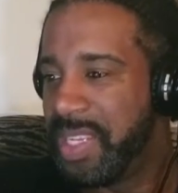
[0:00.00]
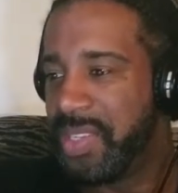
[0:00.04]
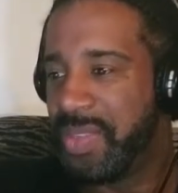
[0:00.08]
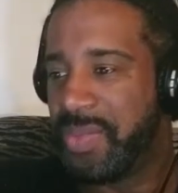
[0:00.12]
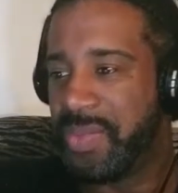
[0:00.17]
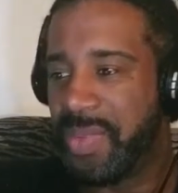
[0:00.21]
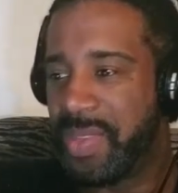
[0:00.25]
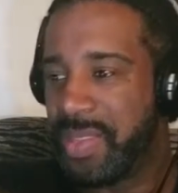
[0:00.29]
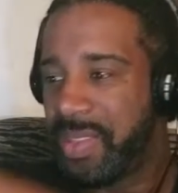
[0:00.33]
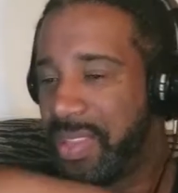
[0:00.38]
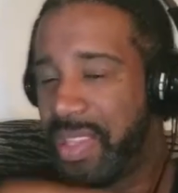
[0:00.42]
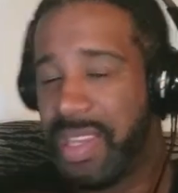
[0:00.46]

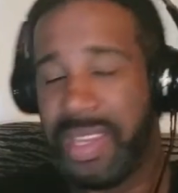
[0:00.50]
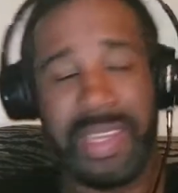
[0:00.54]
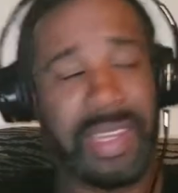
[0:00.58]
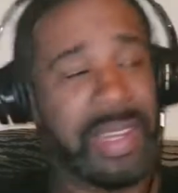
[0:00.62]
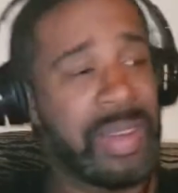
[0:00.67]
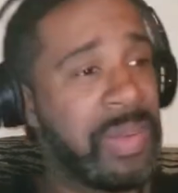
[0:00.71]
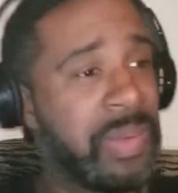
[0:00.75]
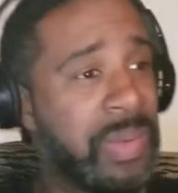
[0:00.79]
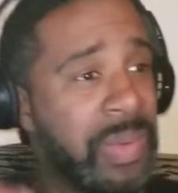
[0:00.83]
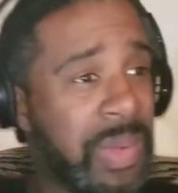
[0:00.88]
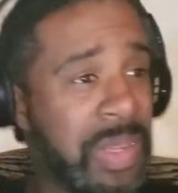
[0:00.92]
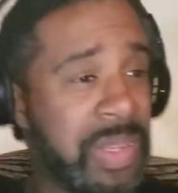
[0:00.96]
One thing
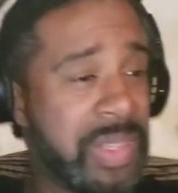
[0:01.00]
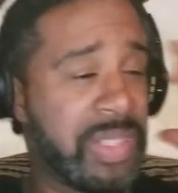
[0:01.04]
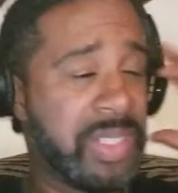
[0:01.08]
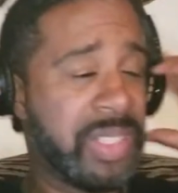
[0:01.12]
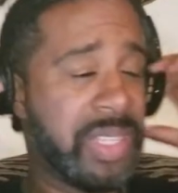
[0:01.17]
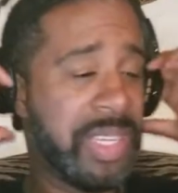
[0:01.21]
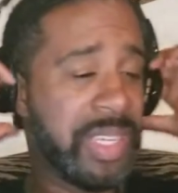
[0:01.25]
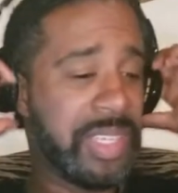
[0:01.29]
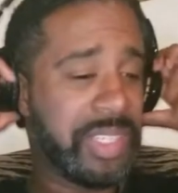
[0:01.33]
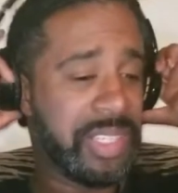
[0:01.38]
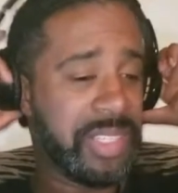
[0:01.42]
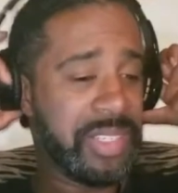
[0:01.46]
I will
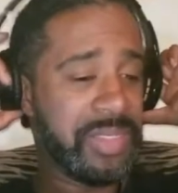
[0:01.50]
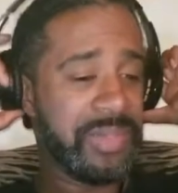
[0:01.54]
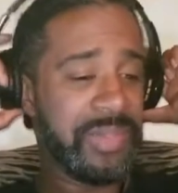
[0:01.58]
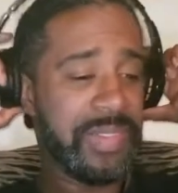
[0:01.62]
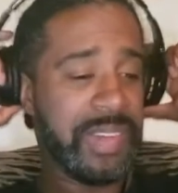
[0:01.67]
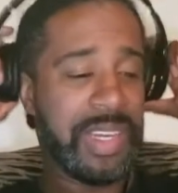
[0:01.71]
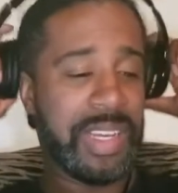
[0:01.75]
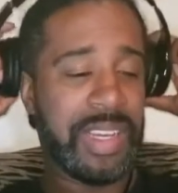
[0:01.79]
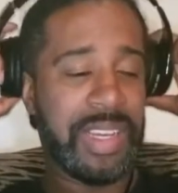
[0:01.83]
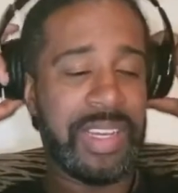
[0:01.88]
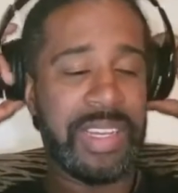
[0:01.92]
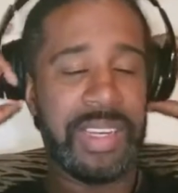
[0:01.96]
say, she's
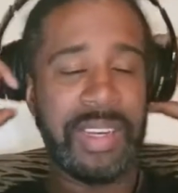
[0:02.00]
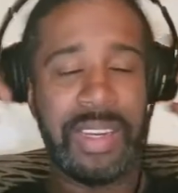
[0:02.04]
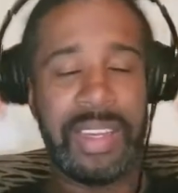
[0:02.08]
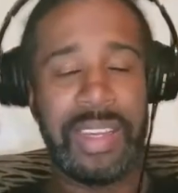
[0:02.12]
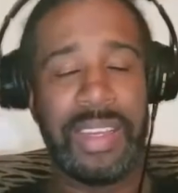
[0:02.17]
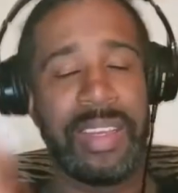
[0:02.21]
fine.